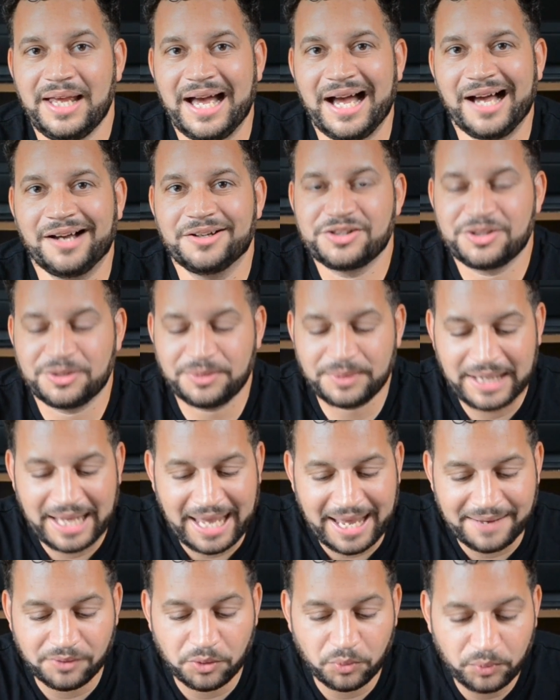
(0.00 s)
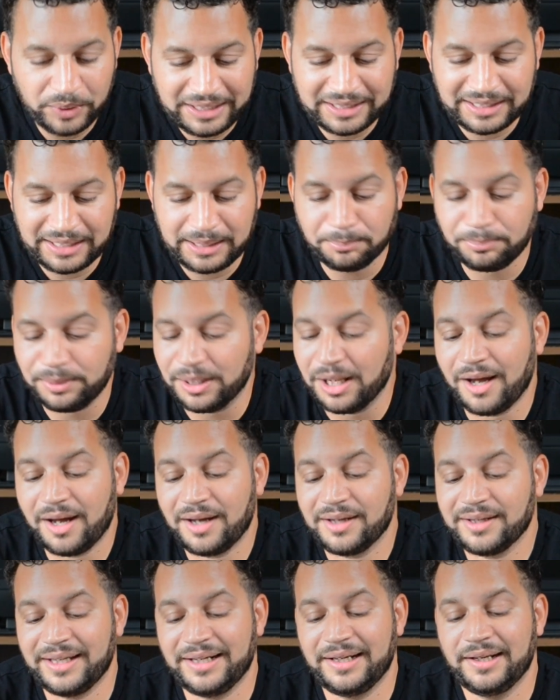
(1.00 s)
I also am going to have a weekly
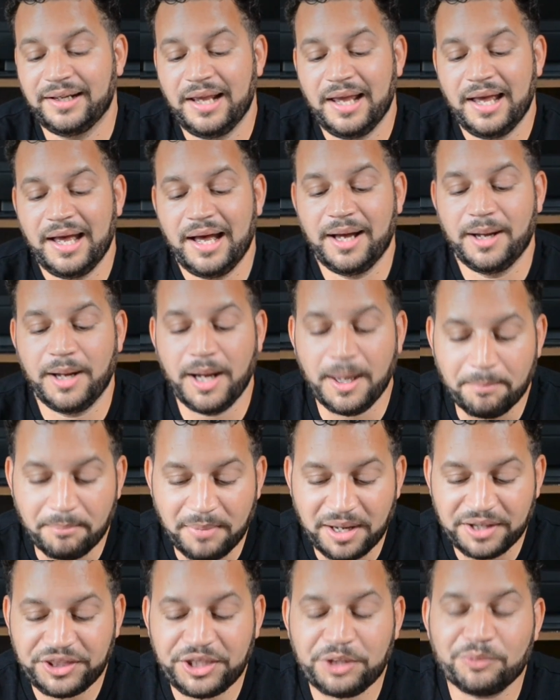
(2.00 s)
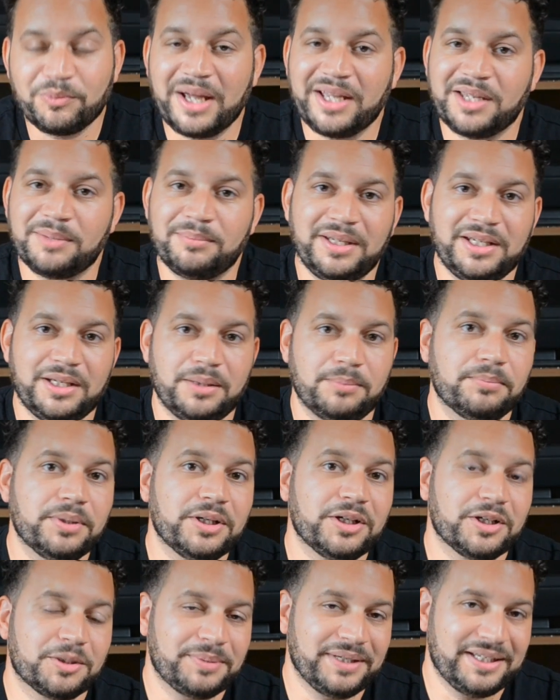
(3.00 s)
blog and a monthly recommended
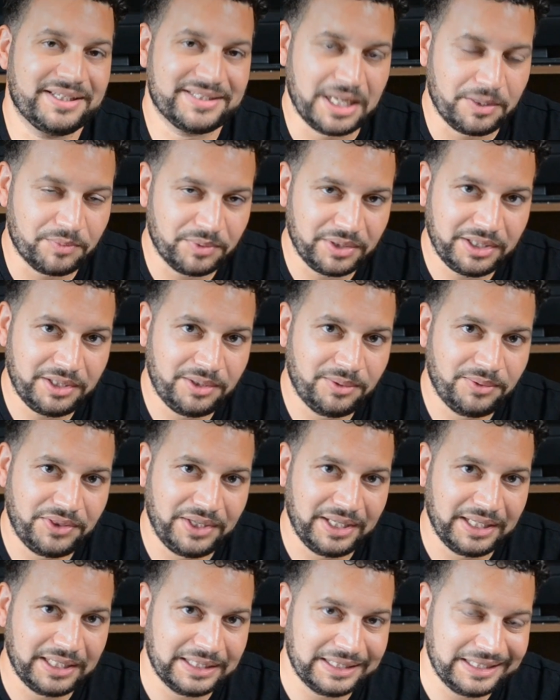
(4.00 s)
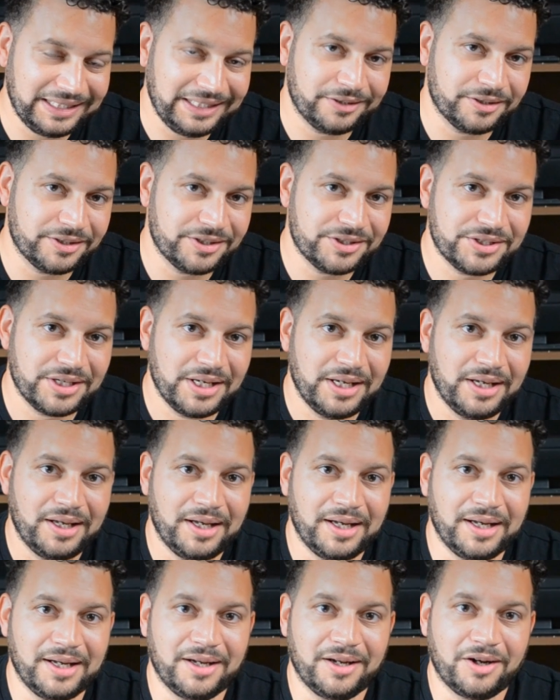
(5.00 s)
book, because I really do think leaders
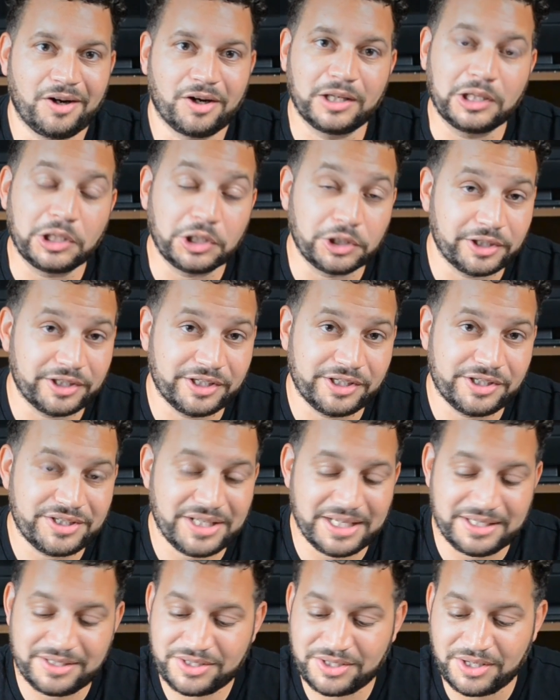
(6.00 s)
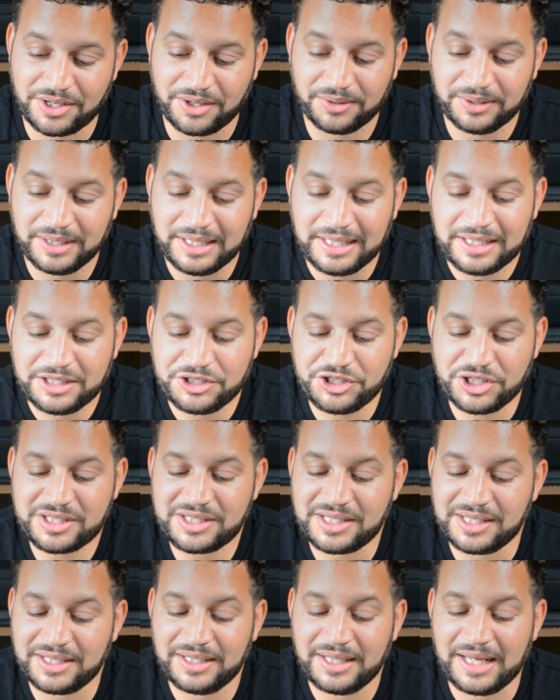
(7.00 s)
are learners. And so
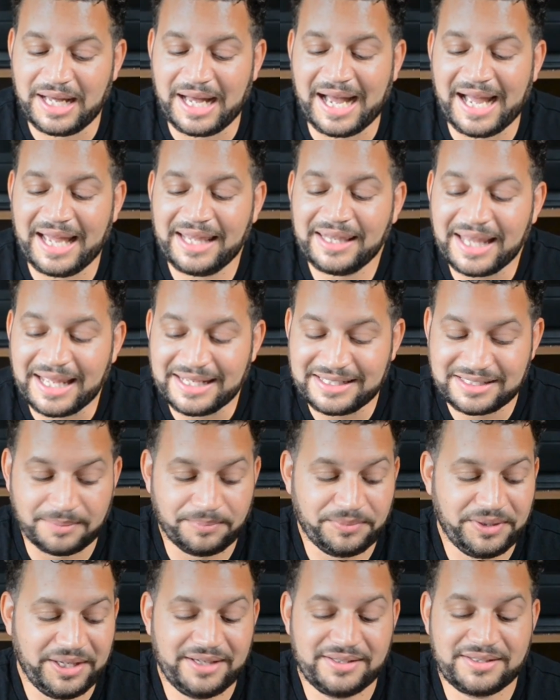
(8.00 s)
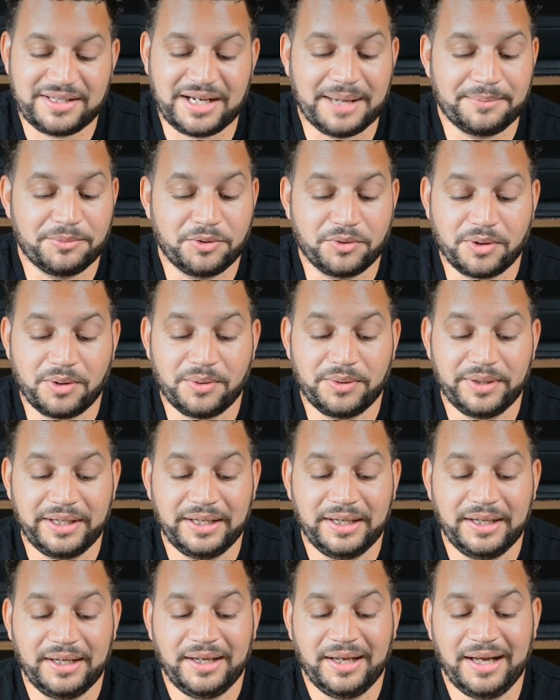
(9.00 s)
just to highlight some things that I'm
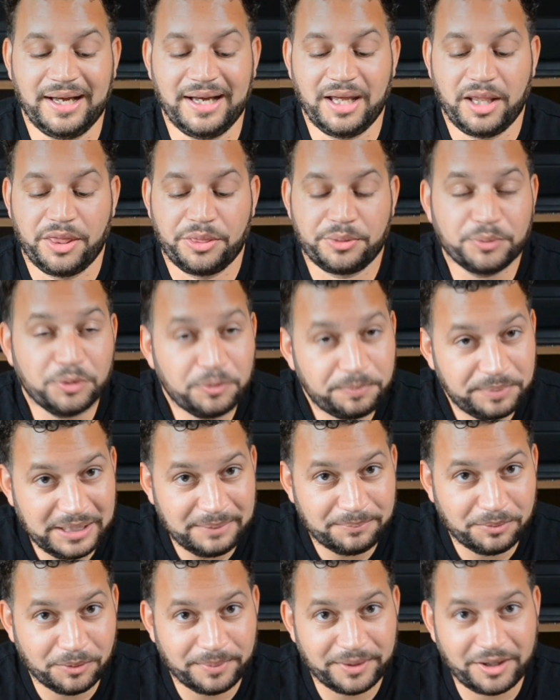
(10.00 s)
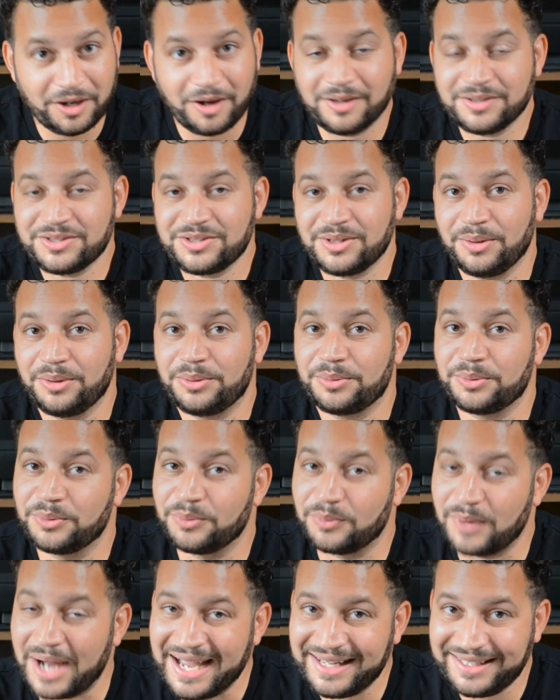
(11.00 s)
growing through people, but also
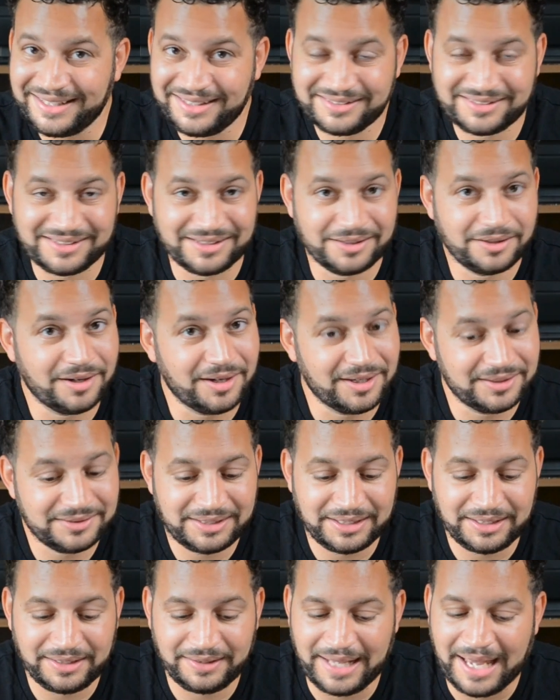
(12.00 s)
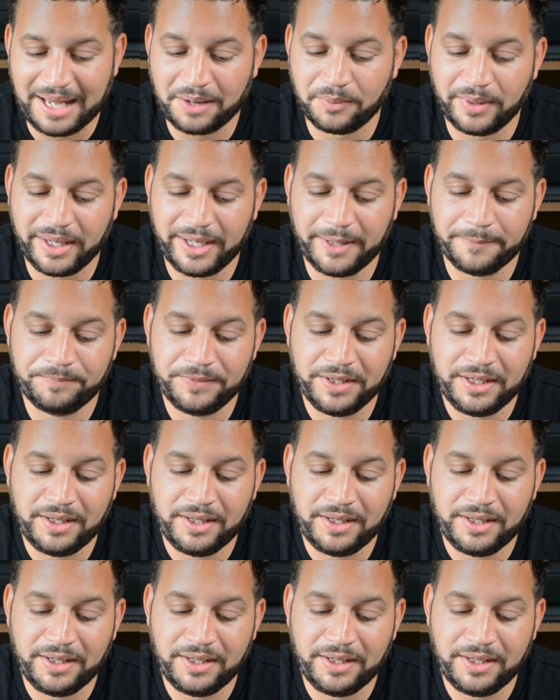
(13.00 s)
through writings and content in that way.